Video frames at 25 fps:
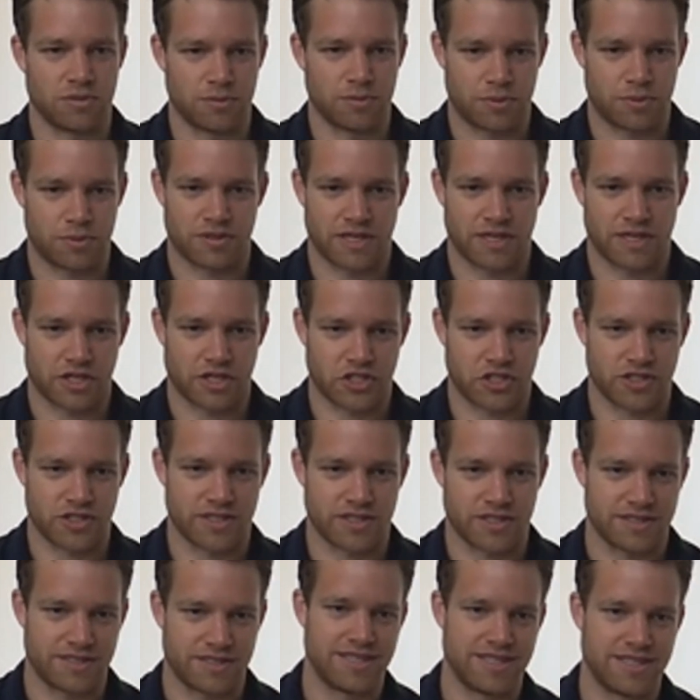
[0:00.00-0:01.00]

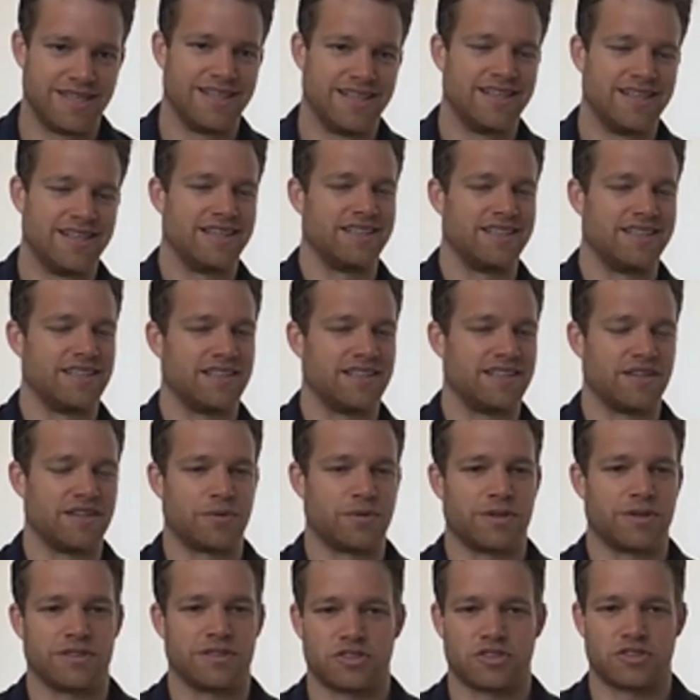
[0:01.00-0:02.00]
production. And then they
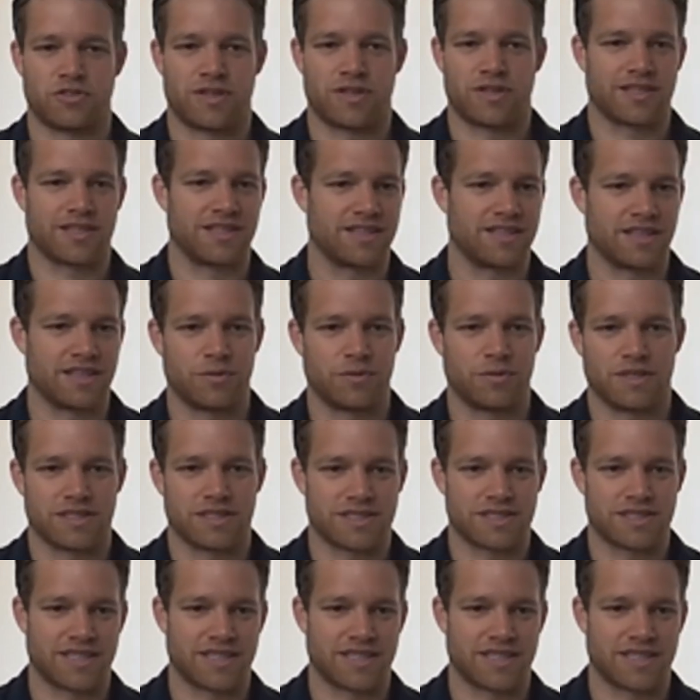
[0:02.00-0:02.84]
were struggling with